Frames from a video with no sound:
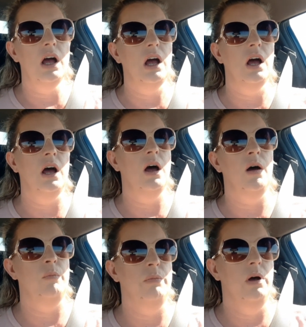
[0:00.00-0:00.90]

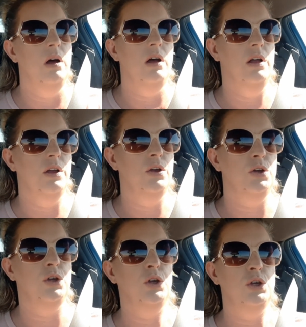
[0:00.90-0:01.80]
um,
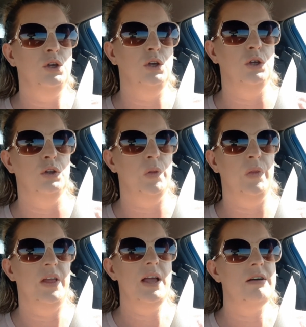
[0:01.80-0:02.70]

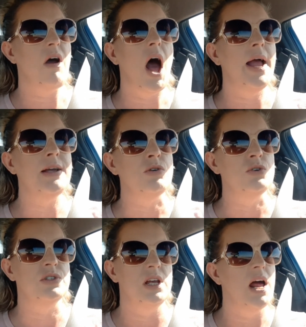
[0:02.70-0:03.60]
they have aisles and